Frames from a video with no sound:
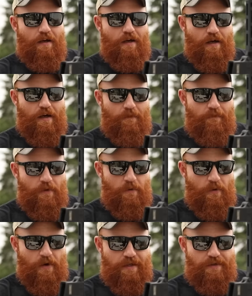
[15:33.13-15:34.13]
Uh, for the
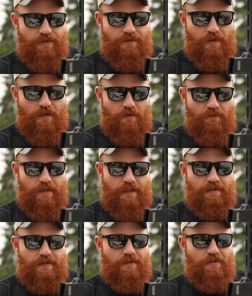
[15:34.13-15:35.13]
price, for the
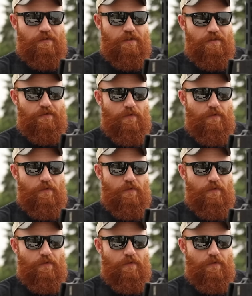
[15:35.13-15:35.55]
accessories,